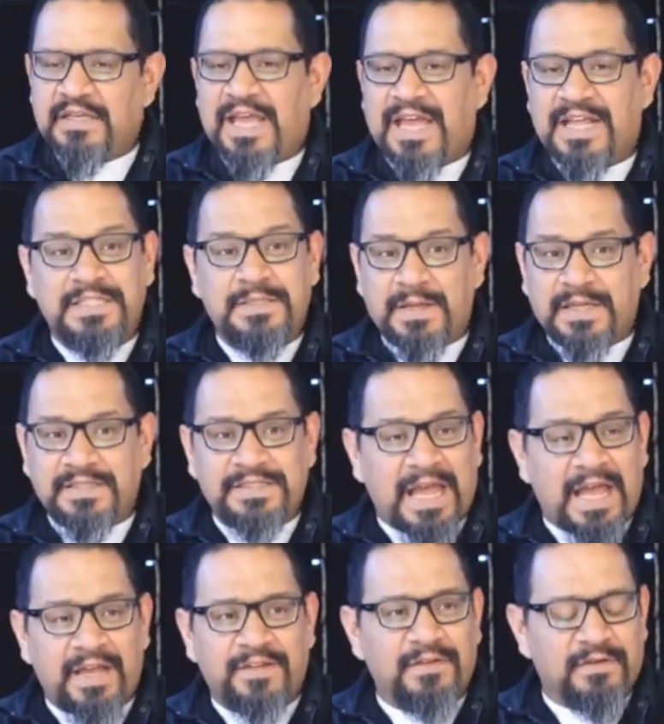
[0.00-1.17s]
and
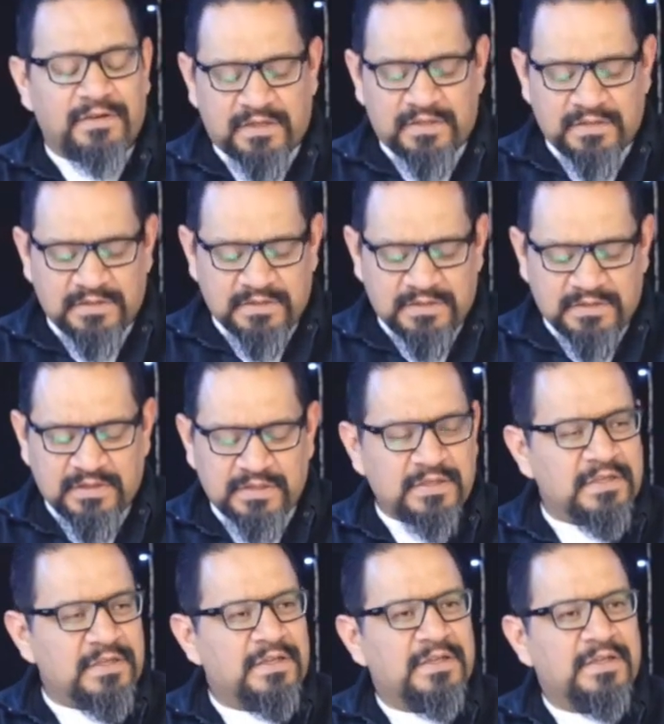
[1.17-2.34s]
spectacular
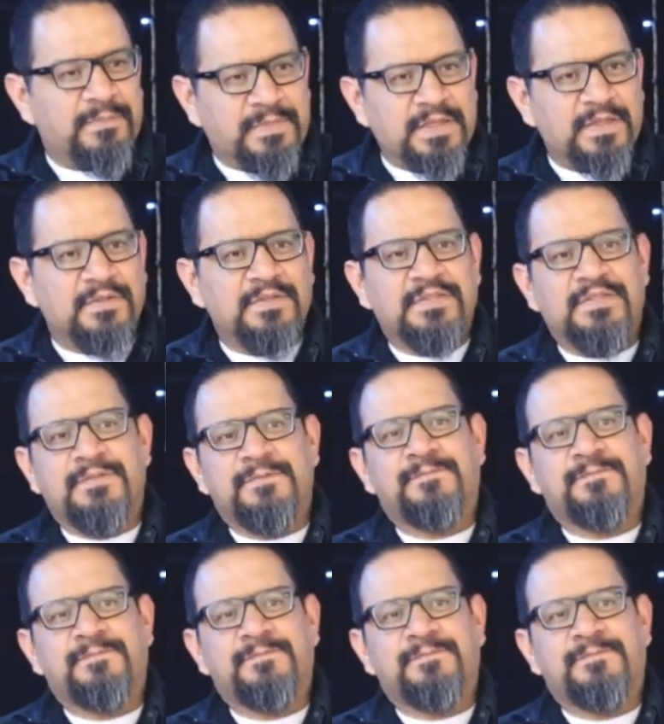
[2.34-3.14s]
appeals.